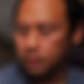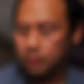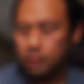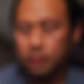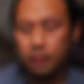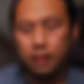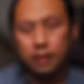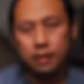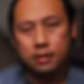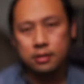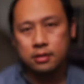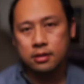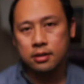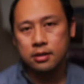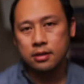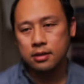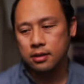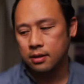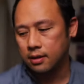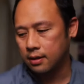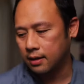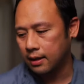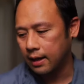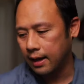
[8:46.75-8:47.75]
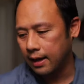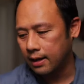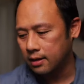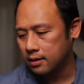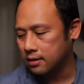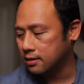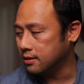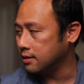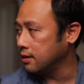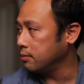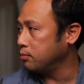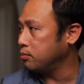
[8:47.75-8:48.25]
it's just that
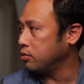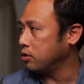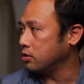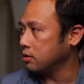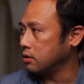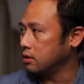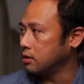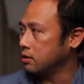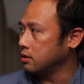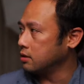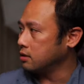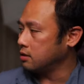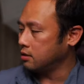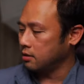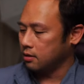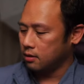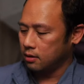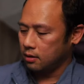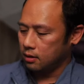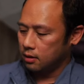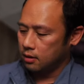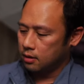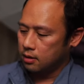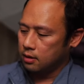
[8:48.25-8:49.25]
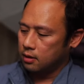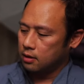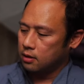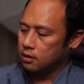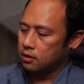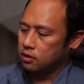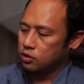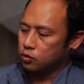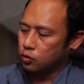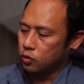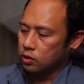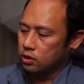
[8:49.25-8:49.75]
simple. You just
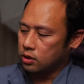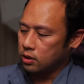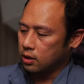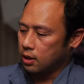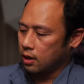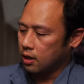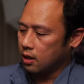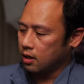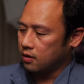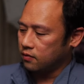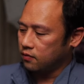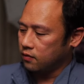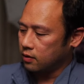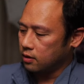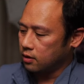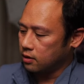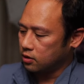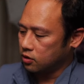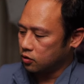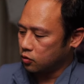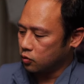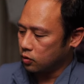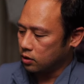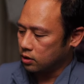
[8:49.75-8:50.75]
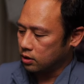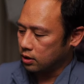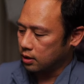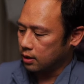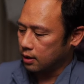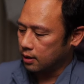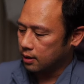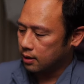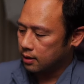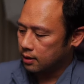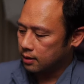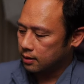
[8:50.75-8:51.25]
switch it off, switch it
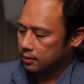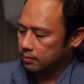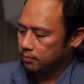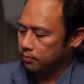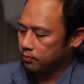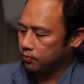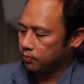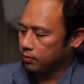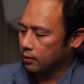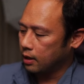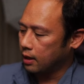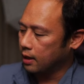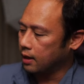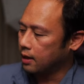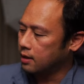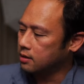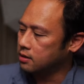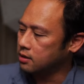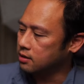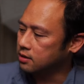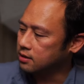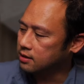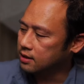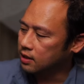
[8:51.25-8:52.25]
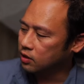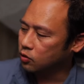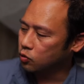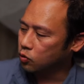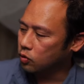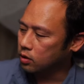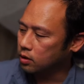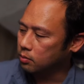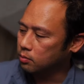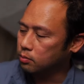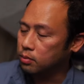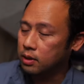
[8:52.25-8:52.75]
on. It has a
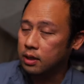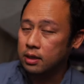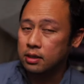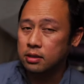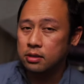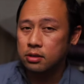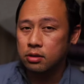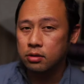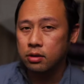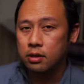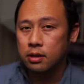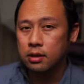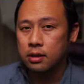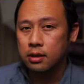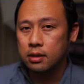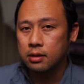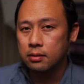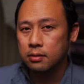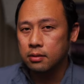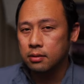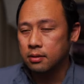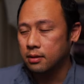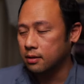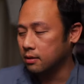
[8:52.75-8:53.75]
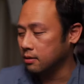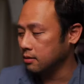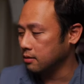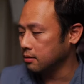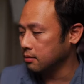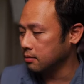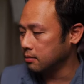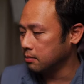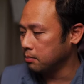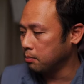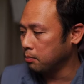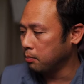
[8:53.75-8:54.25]
C1 button, so you could
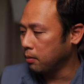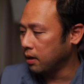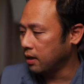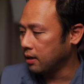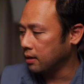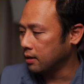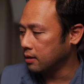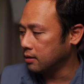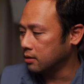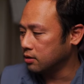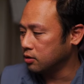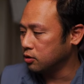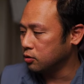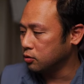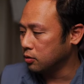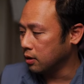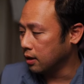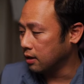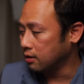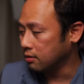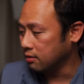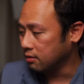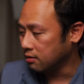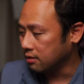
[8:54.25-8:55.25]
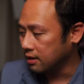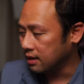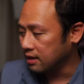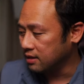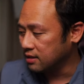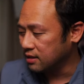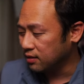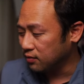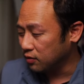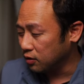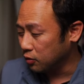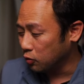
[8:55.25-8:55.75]
make it do other things
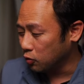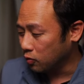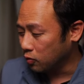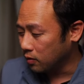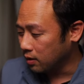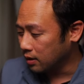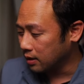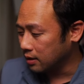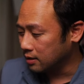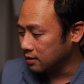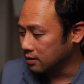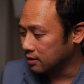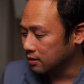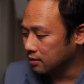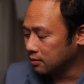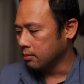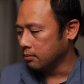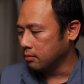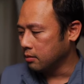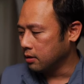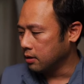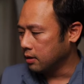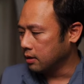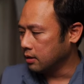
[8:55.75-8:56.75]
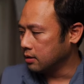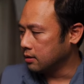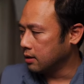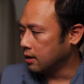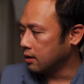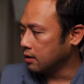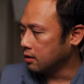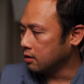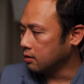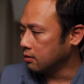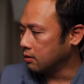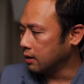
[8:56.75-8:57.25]
if you wanted to. You can
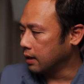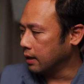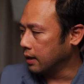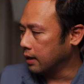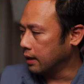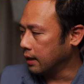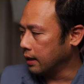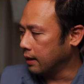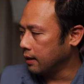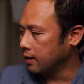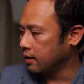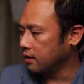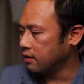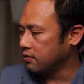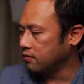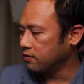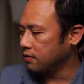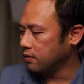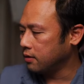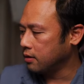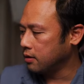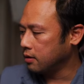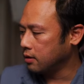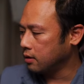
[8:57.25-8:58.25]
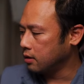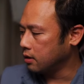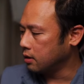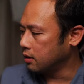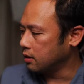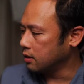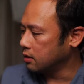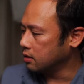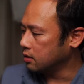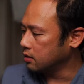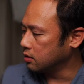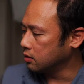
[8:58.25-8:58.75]
toggle AF, you
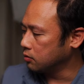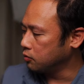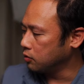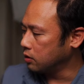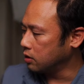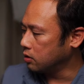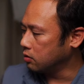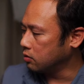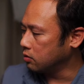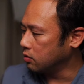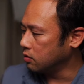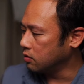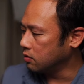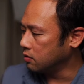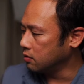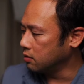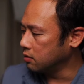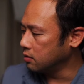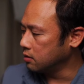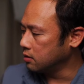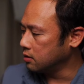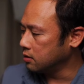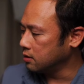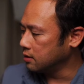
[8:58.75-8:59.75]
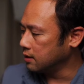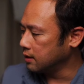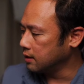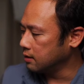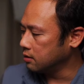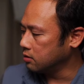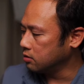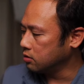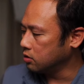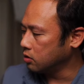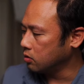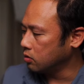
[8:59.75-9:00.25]
can record
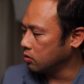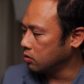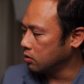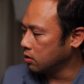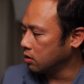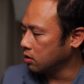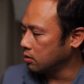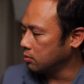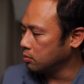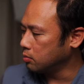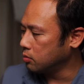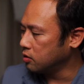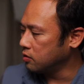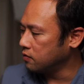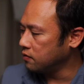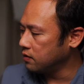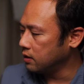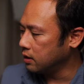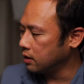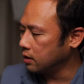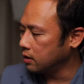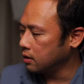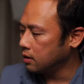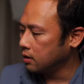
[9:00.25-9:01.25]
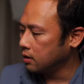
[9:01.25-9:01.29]
stills or movie.